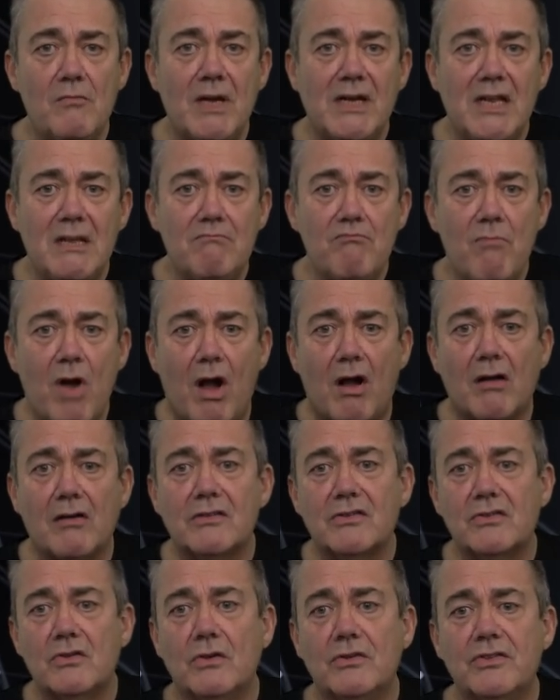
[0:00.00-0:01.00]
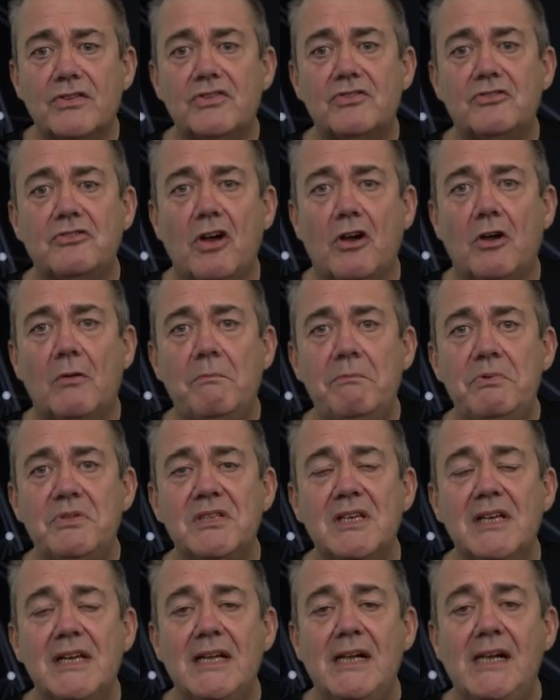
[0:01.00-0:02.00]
many mocks or stubs